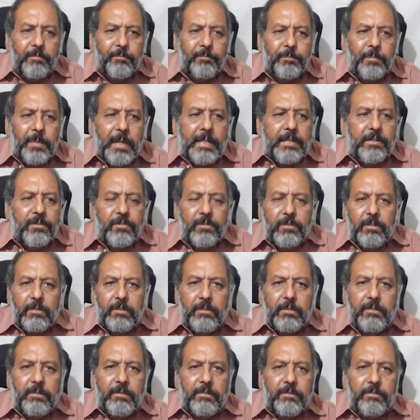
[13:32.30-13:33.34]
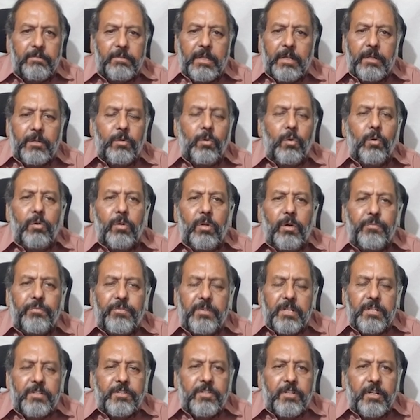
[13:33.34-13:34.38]
But the role of
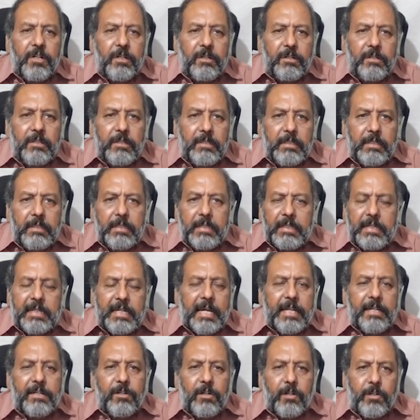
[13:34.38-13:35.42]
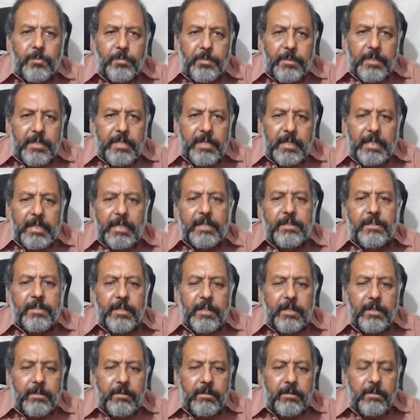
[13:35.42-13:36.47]
teacher cannot be
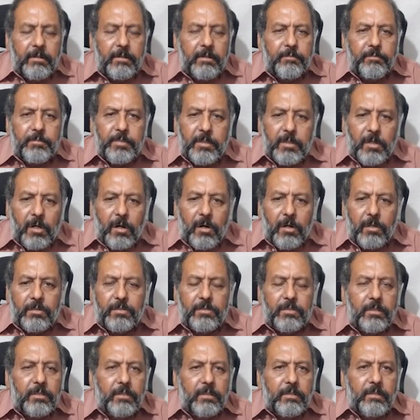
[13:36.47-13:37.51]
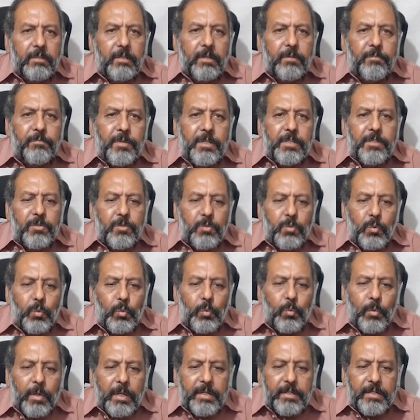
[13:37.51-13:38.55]
negated, because which
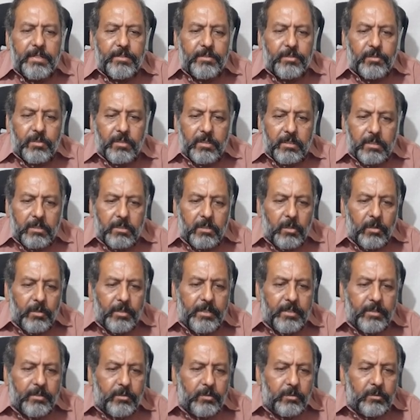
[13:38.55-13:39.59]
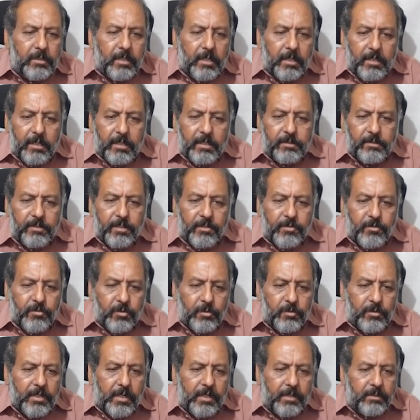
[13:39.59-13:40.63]
one is going to learn, the
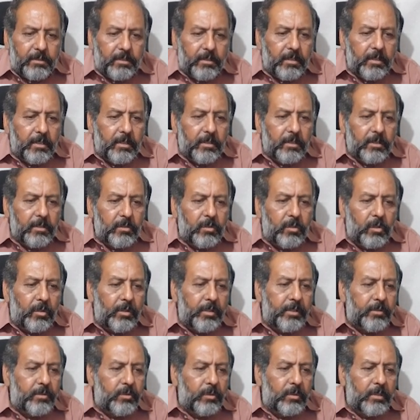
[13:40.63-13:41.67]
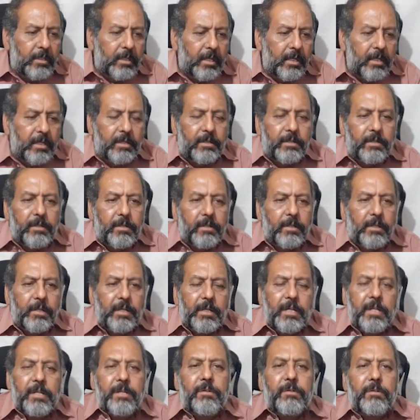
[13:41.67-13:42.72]
student going to learn
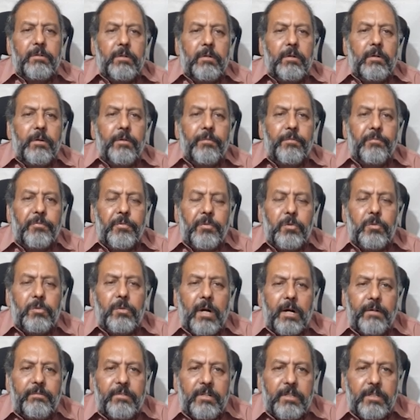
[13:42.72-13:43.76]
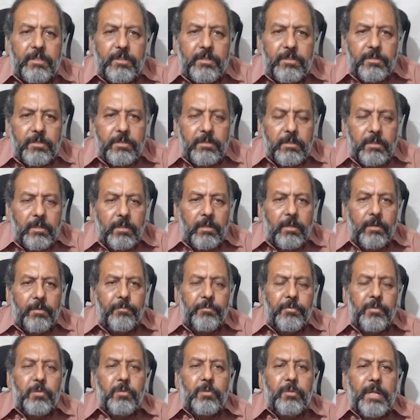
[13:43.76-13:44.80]
in few hours,
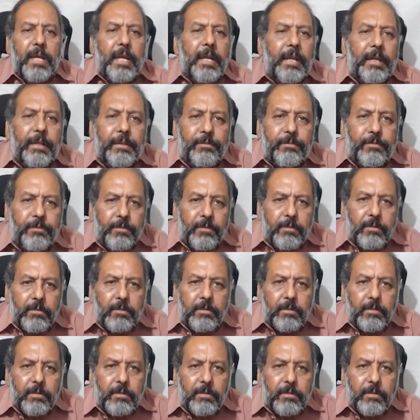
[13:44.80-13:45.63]
few days,